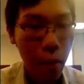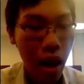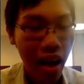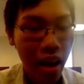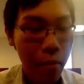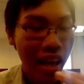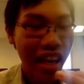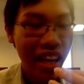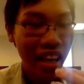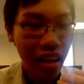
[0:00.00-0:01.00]
by
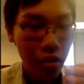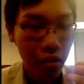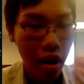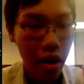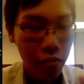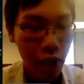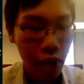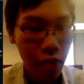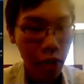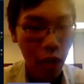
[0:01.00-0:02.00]
making a random
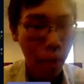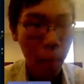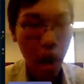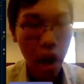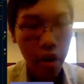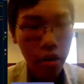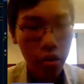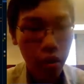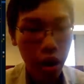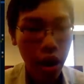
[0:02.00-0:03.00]
value and compare
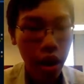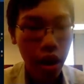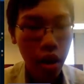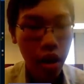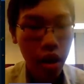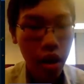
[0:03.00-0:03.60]
it to the